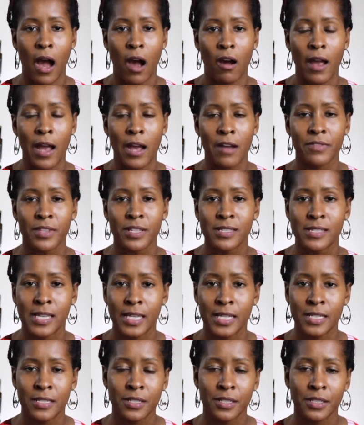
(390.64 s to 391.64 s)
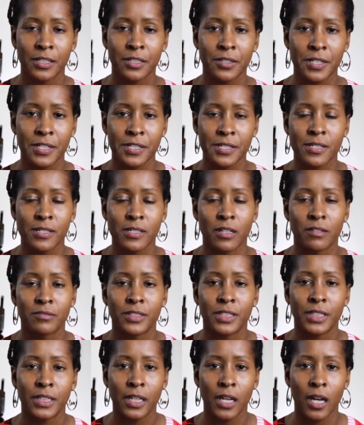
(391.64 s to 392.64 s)
I'll have the 10 degrees of
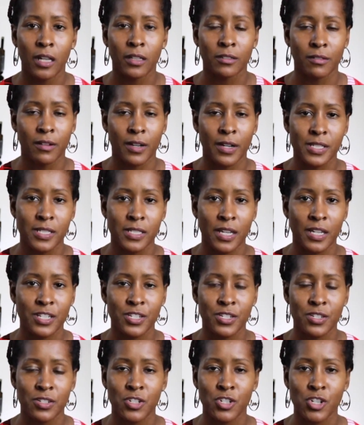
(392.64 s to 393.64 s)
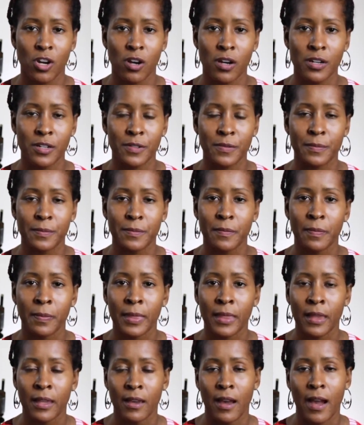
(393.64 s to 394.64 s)
decolorization chart.
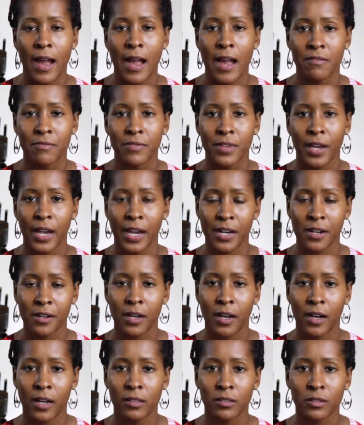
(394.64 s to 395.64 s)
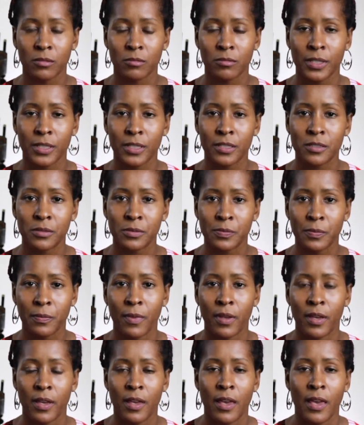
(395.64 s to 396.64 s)
I have the hair color wheel,
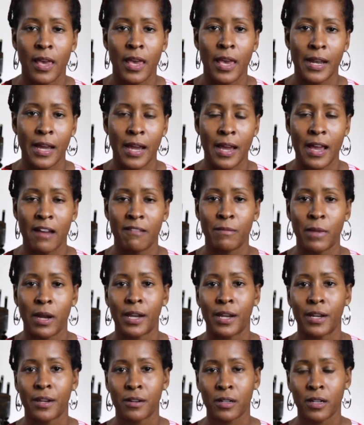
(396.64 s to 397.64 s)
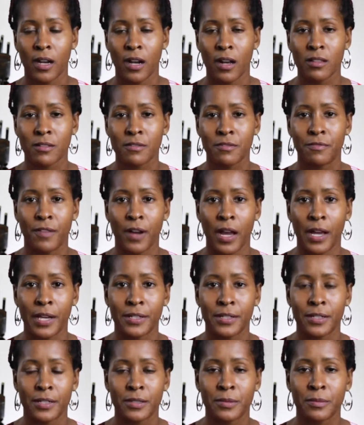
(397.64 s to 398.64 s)
and I have my hair color
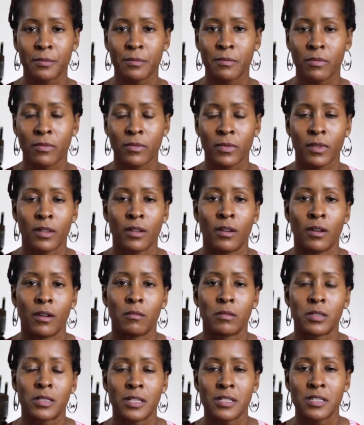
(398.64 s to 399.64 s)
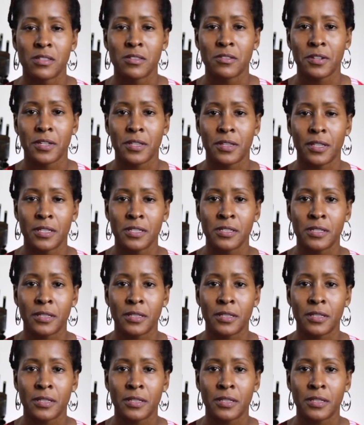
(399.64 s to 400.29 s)
finder. What these three